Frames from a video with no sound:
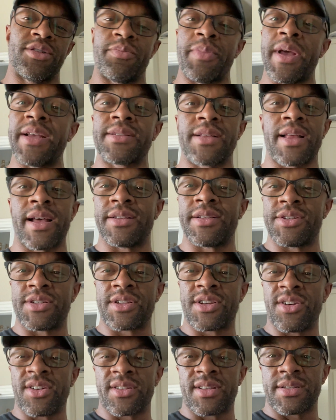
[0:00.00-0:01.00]
Basically, I
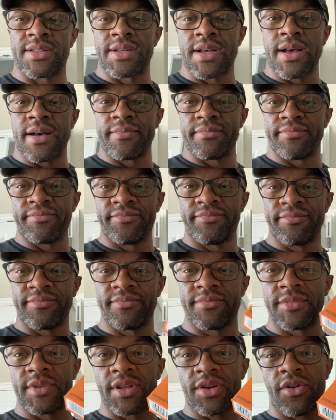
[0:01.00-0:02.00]
just cook this up,
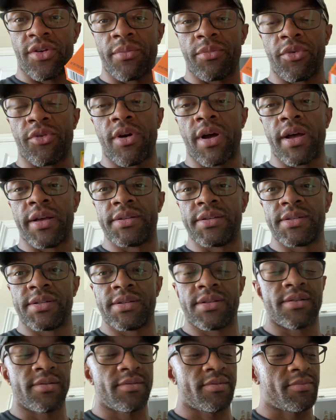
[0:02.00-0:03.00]
the cream of rice,